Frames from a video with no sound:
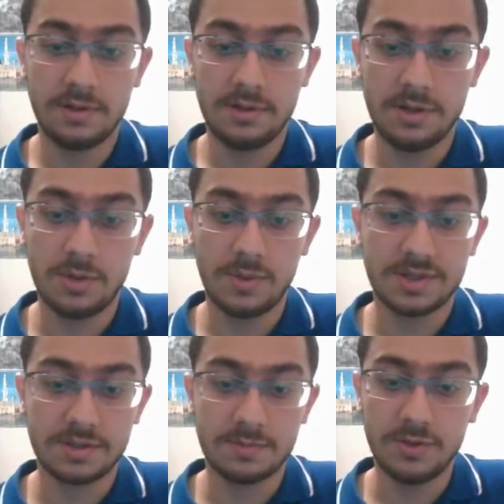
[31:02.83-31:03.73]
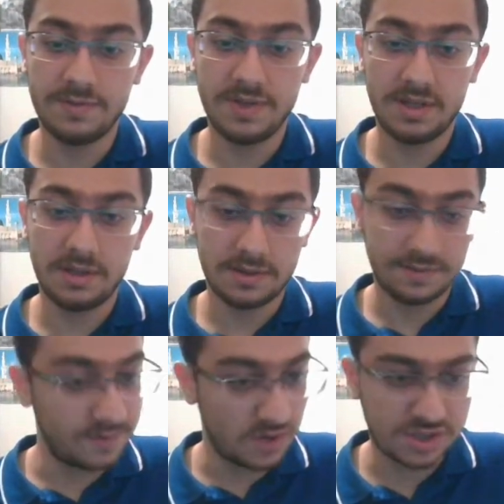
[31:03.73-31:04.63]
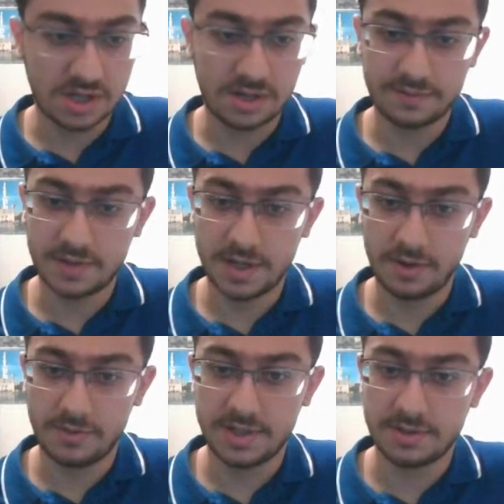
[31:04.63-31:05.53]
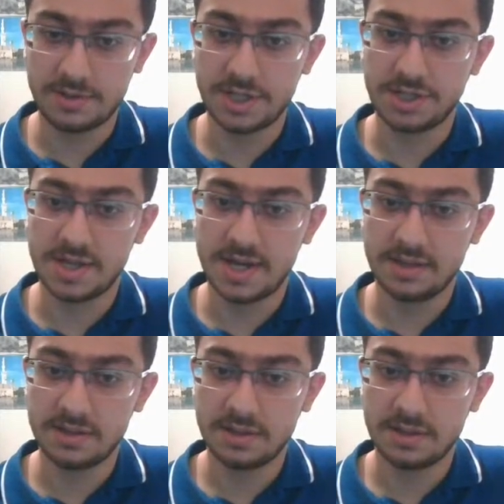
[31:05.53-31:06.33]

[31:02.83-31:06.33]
No one's moving. First half, I don't need to change that.